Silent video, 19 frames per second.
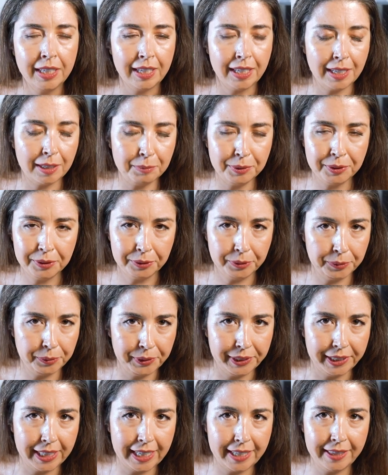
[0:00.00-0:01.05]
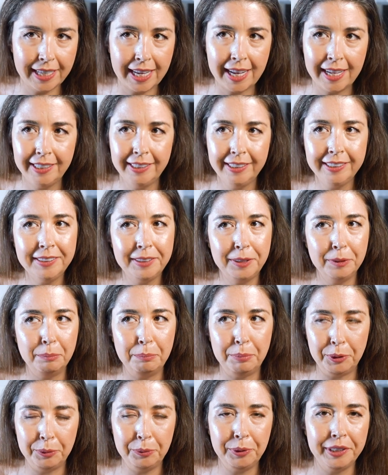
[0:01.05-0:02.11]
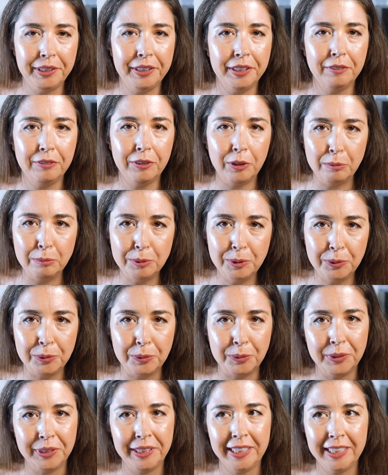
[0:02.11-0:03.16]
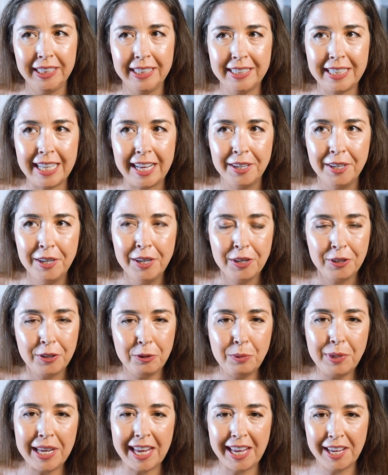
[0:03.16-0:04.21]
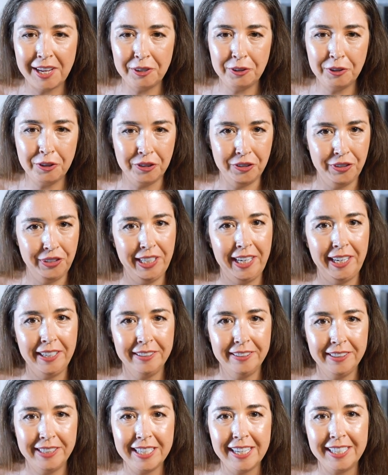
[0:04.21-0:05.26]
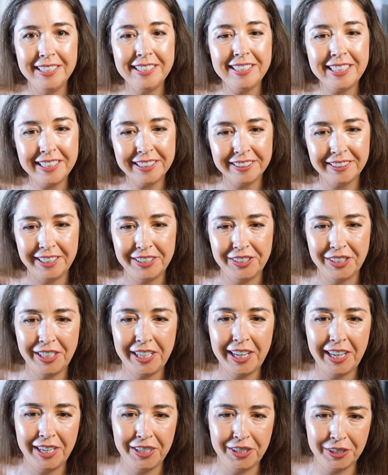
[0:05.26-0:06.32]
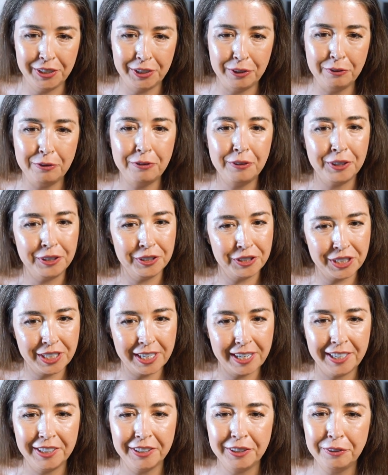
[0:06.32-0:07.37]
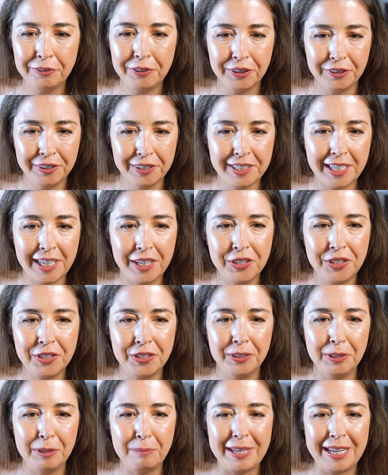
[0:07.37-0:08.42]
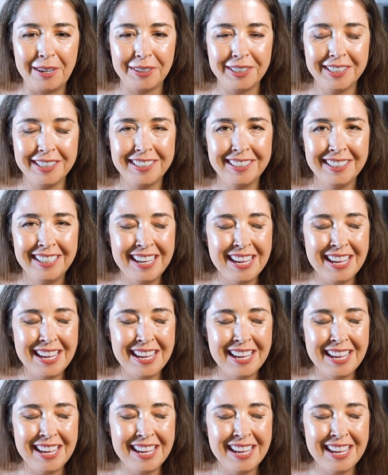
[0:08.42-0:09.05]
Absolutely. And that is the beauty of homeschooling, is that you can create the ideal education for your child if you're intentional about it.